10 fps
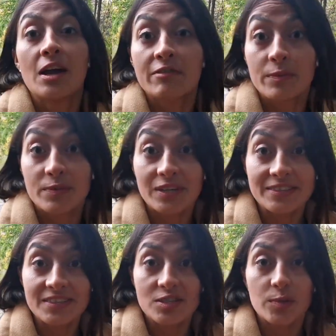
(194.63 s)
From
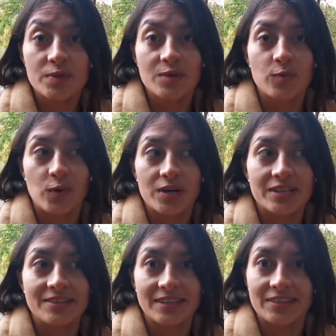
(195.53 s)
Seltzer comes the word
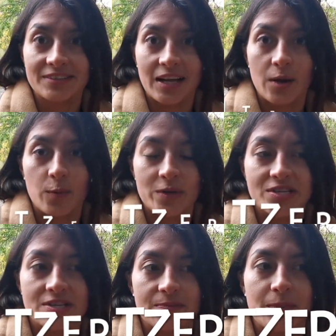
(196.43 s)
Seltzer,
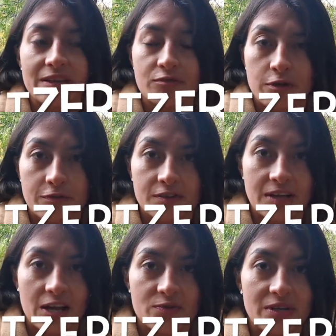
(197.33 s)
which makes reference
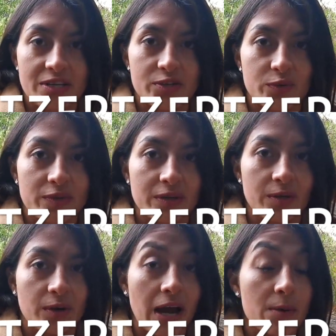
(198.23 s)
actually to
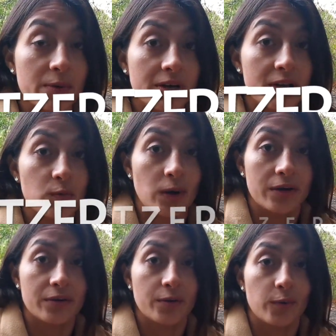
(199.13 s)
the carbonated
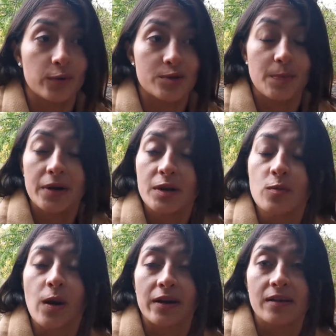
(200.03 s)
water or sparkling
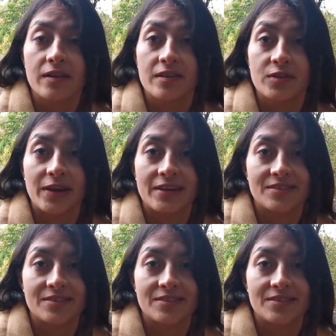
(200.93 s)
water in the United